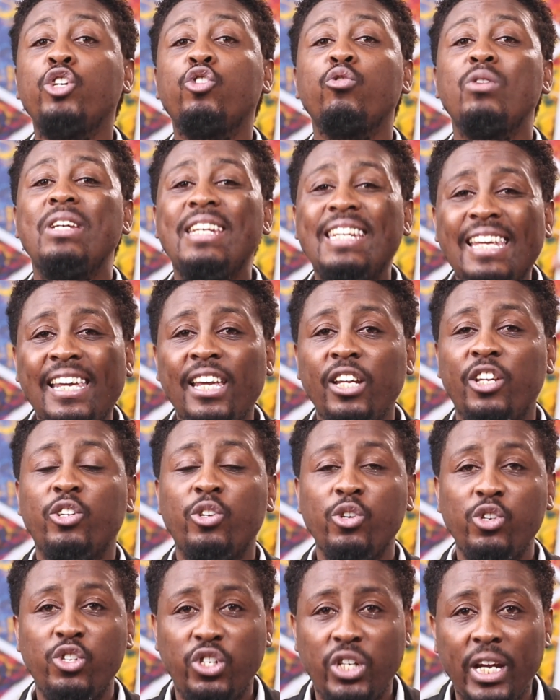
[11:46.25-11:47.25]
you need
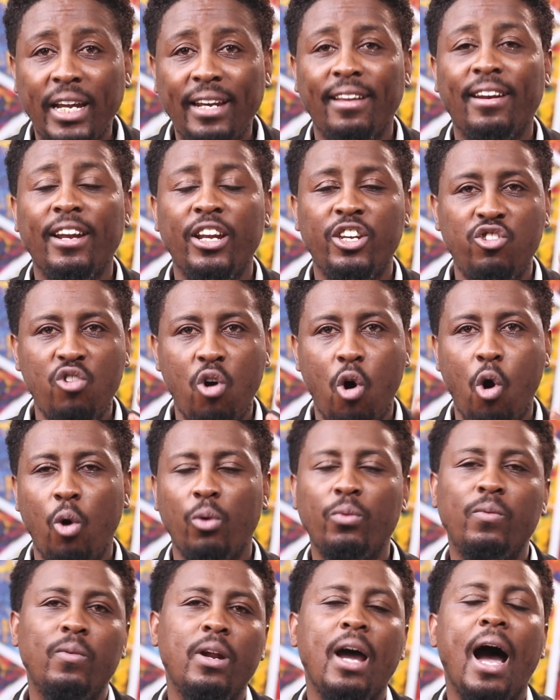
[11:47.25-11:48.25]
to generate your
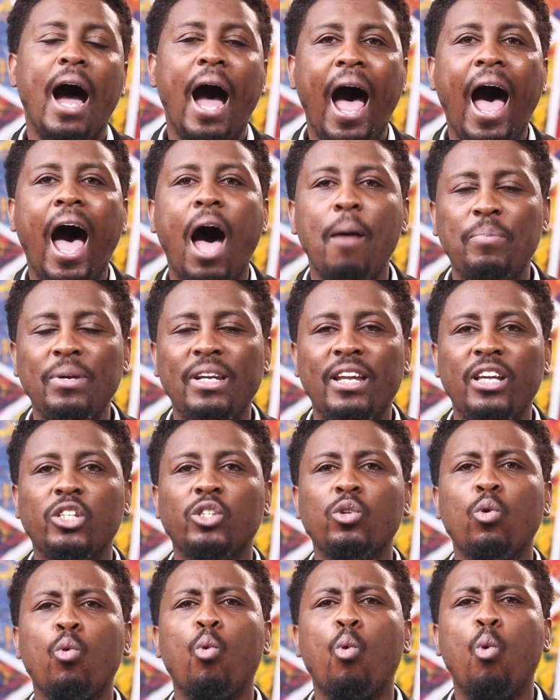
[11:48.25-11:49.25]
own
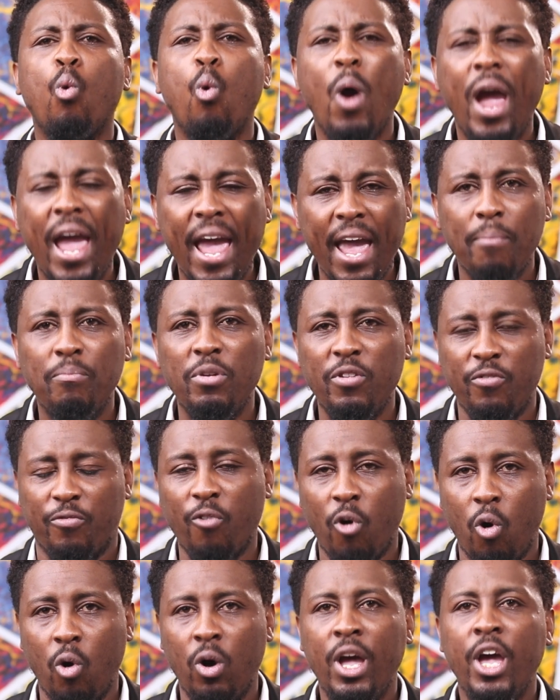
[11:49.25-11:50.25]
happiness way
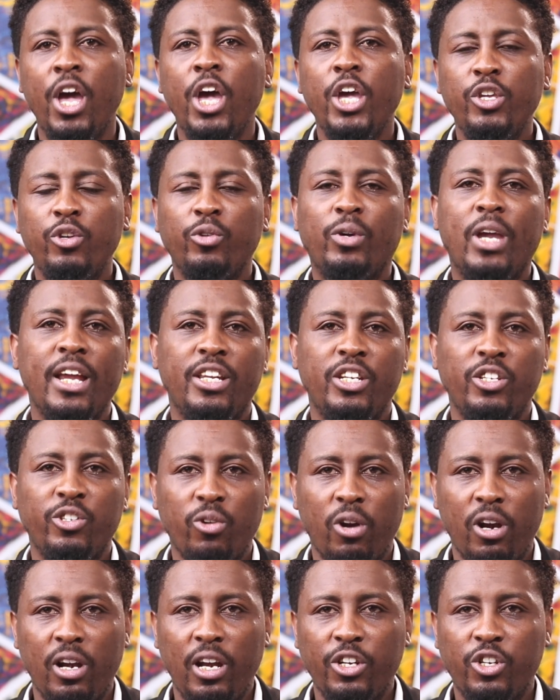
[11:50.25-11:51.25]
before you get into
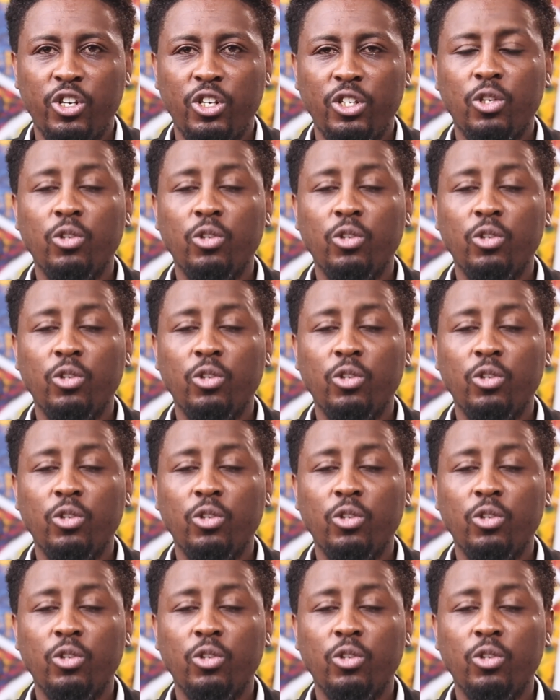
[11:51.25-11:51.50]
a relationship.